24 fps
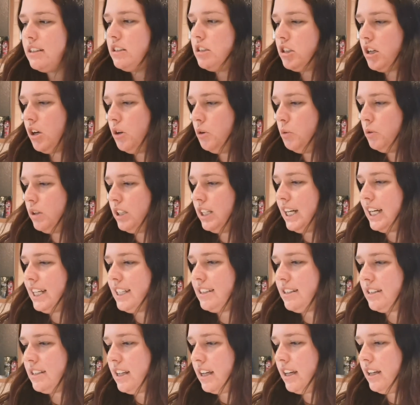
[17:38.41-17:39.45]
So the
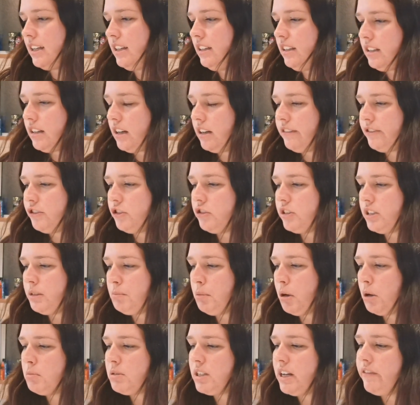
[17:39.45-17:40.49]
last thing, I've already
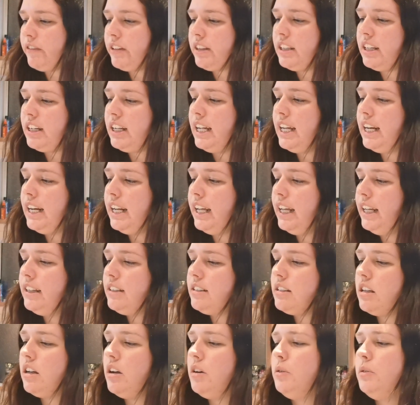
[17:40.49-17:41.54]
popped everything in it,
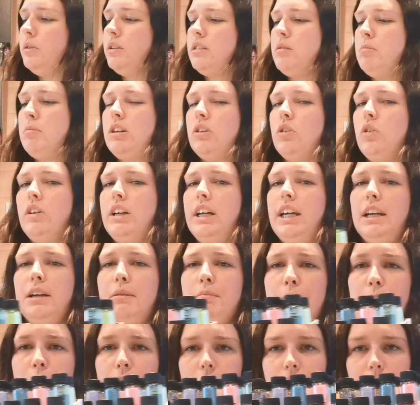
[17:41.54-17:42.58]
so it's a bit annoying,
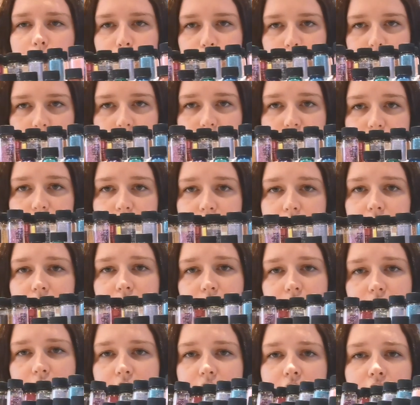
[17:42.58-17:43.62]
but is
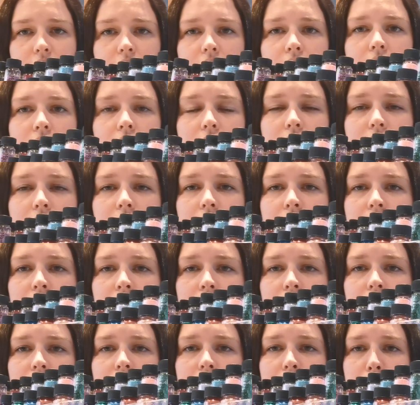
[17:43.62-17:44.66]
this
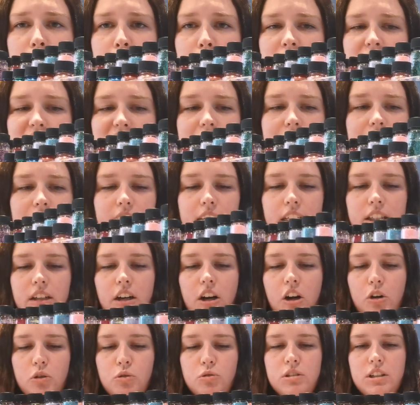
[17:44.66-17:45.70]
lipstick
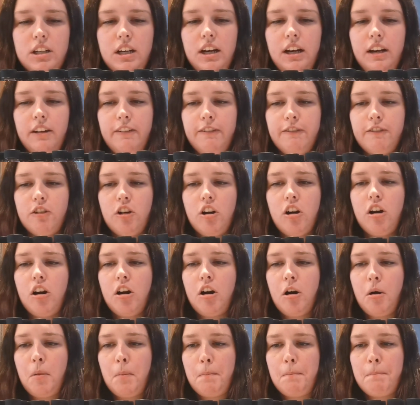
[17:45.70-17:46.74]
holder
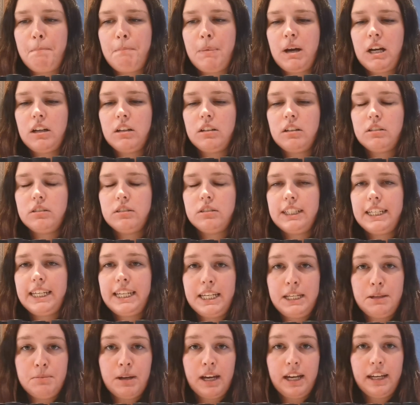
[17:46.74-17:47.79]
from
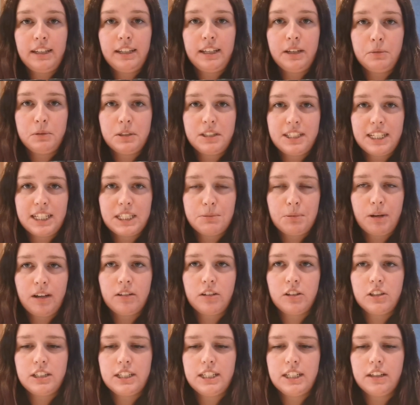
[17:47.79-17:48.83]
eBay. It was
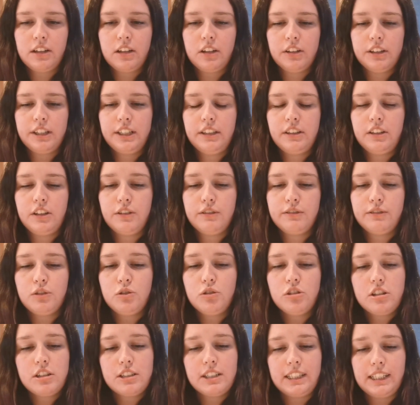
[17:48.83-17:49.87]
£6.99.
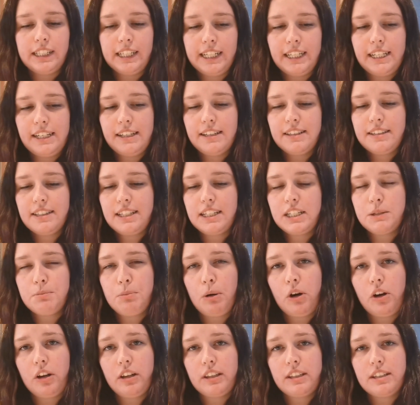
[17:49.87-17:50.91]
Unfortunately, since
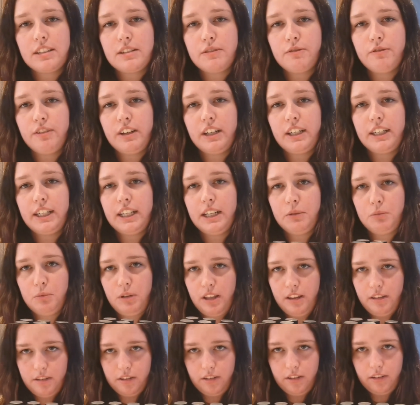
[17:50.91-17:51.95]
buying this and filling it
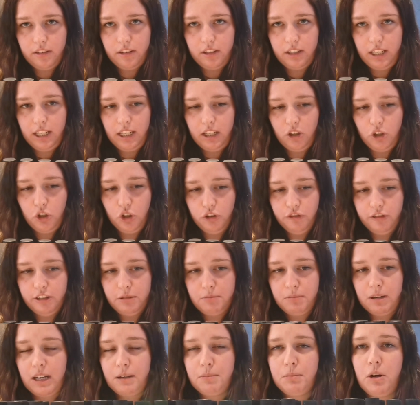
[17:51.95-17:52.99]
with the
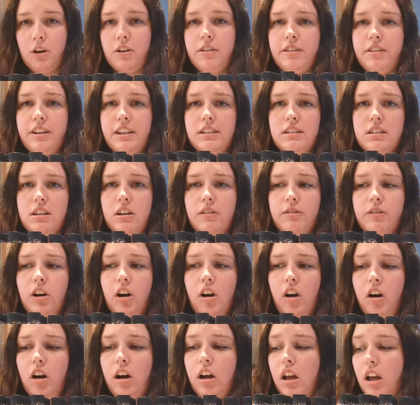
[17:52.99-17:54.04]
current magpie things I've
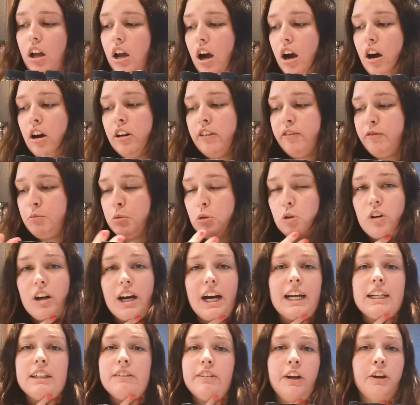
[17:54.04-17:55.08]
got, I've bought a
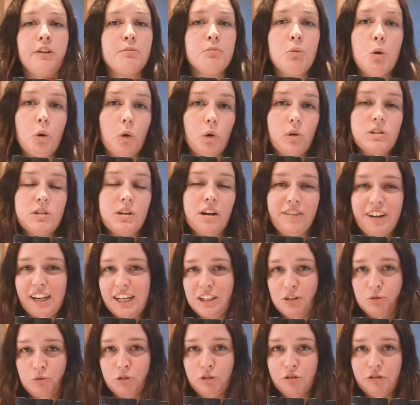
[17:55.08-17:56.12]
hell of a load more, so I've
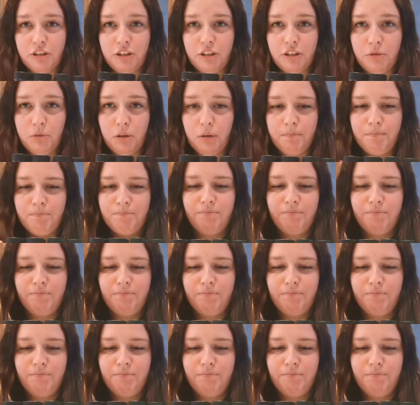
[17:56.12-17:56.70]
had to order another one.